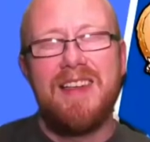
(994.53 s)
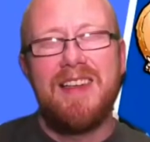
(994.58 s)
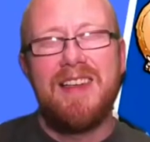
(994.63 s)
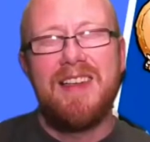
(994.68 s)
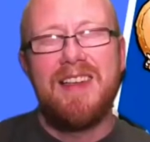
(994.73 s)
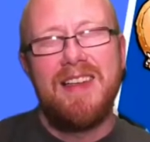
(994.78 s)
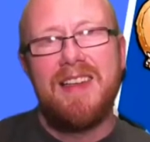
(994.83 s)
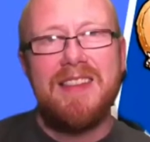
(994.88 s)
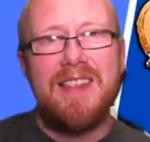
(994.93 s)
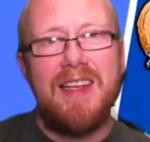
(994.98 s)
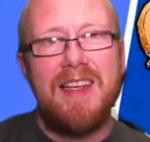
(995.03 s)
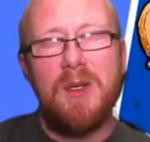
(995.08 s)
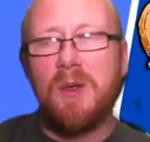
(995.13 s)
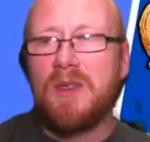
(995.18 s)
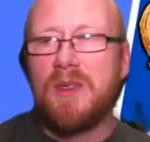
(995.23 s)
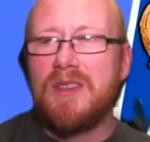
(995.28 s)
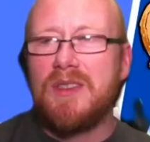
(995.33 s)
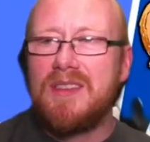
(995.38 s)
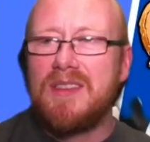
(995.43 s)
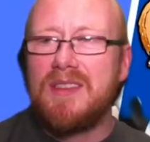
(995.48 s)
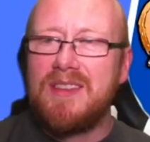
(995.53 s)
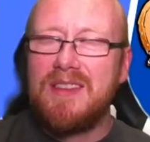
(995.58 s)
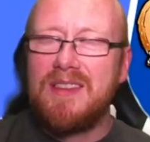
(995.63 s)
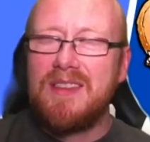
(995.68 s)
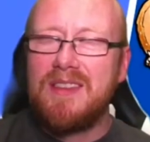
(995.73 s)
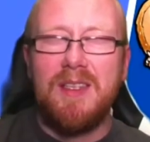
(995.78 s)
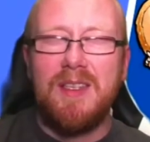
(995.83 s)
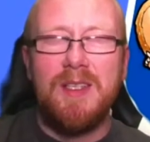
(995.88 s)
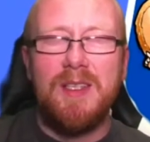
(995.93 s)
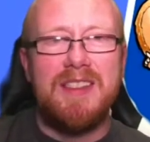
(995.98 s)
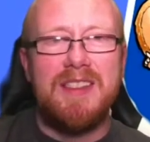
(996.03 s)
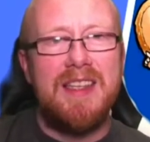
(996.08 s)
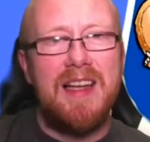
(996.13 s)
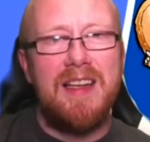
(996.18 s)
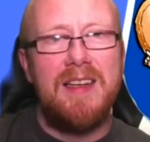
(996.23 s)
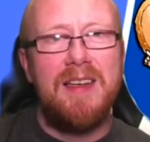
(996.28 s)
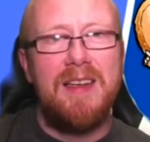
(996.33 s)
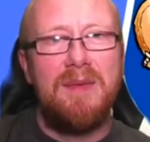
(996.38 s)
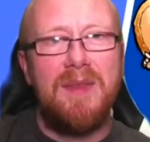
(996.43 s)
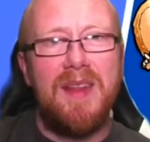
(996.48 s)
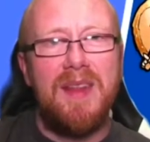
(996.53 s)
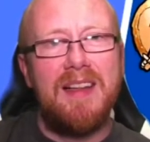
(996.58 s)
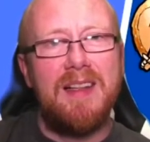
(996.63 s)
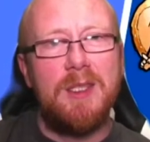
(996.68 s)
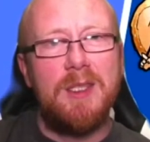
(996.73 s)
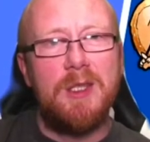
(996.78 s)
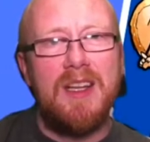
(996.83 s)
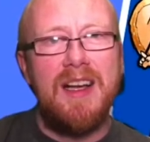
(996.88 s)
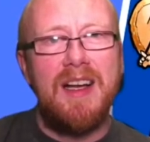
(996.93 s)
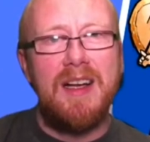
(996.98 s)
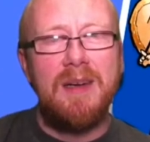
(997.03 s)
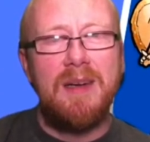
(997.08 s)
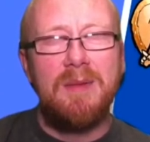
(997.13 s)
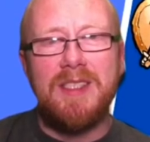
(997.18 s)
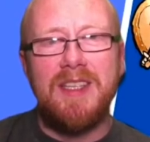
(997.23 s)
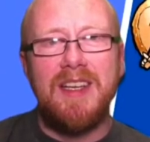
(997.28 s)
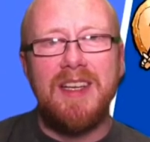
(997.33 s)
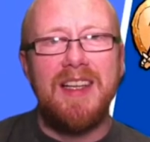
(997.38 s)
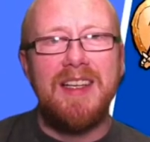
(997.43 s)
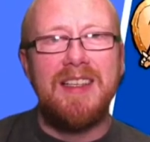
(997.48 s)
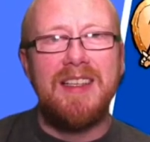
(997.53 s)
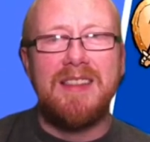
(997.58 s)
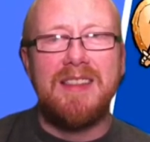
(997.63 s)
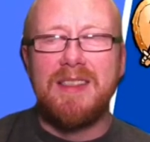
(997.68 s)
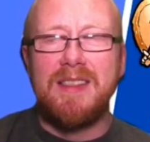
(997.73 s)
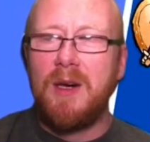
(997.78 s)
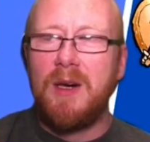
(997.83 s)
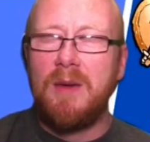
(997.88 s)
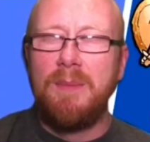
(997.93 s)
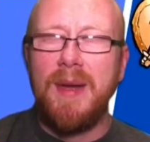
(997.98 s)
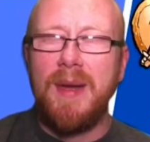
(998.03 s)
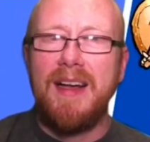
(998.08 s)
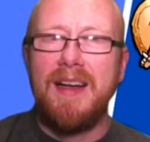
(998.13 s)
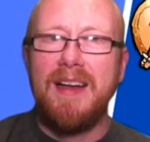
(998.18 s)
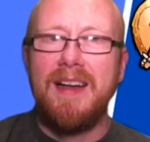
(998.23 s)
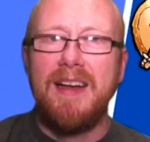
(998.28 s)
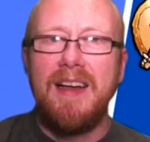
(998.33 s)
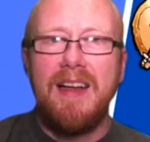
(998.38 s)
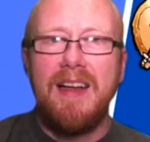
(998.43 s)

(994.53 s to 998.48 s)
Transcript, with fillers: It's like good old understanding of the English language at least is a lot better.